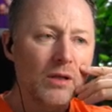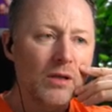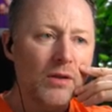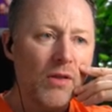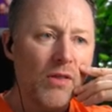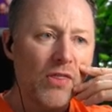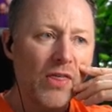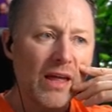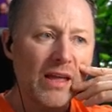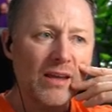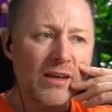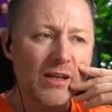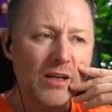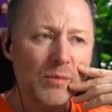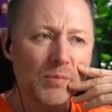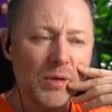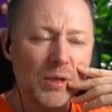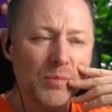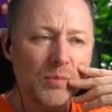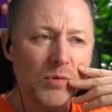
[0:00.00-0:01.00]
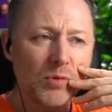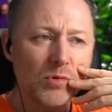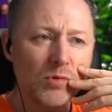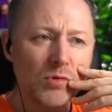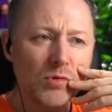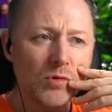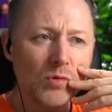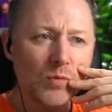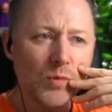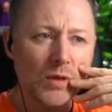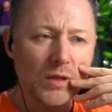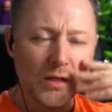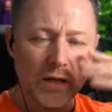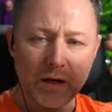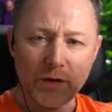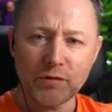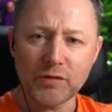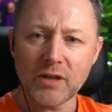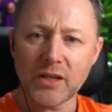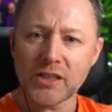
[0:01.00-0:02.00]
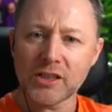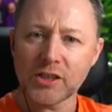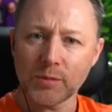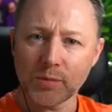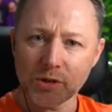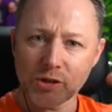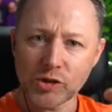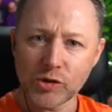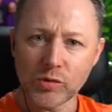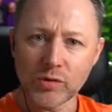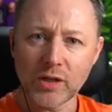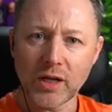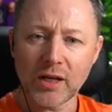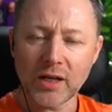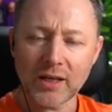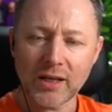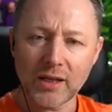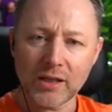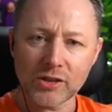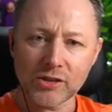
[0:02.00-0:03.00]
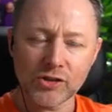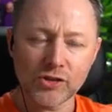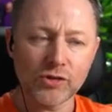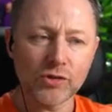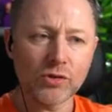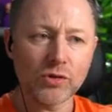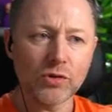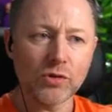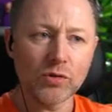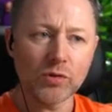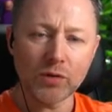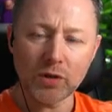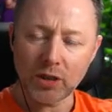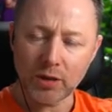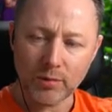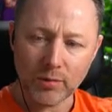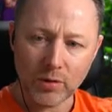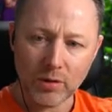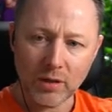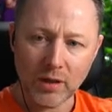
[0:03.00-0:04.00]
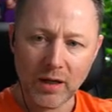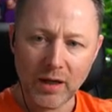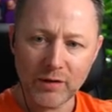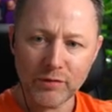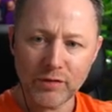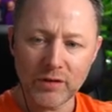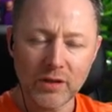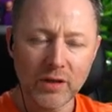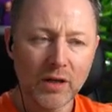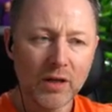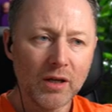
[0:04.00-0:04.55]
thinking that people were laughing at this, they were showing it in a kind of studio, and they were all laughing.